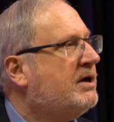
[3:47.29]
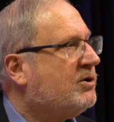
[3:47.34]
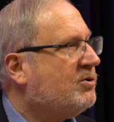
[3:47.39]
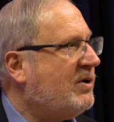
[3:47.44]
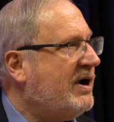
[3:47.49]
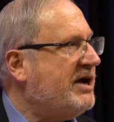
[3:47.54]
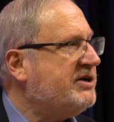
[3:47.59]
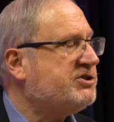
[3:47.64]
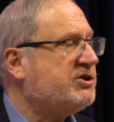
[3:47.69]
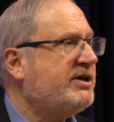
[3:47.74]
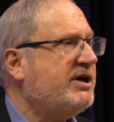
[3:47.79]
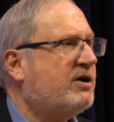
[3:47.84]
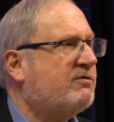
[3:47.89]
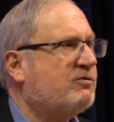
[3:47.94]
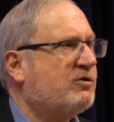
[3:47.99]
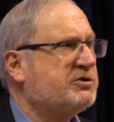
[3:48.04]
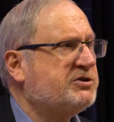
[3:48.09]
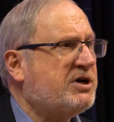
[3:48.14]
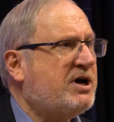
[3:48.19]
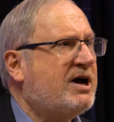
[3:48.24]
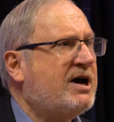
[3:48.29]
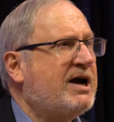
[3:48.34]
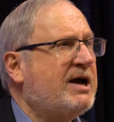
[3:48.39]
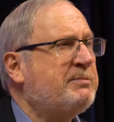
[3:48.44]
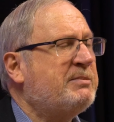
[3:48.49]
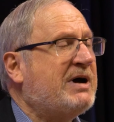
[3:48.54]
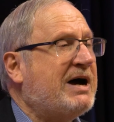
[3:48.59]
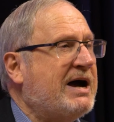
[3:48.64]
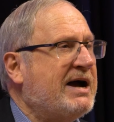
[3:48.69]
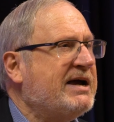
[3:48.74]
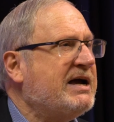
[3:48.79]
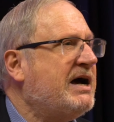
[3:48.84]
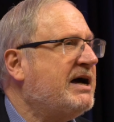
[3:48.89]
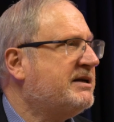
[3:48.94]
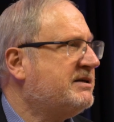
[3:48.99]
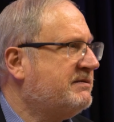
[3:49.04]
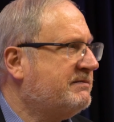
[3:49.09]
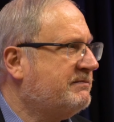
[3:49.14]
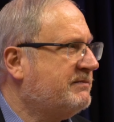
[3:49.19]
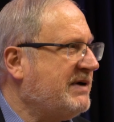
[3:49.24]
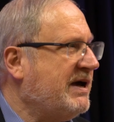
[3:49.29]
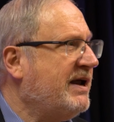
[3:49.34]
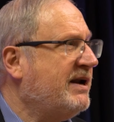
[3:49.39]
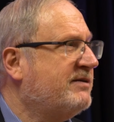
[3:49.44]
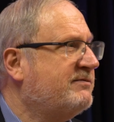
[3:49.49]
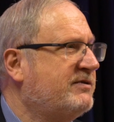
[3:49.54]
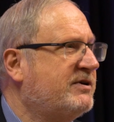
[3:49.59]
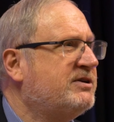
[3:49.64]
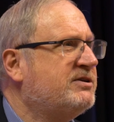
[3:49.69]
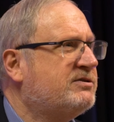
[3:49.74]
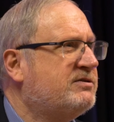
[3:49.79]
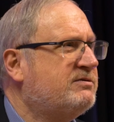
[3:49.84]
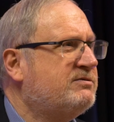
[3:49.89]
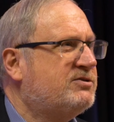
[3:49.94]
Gradually over time, I got kind of in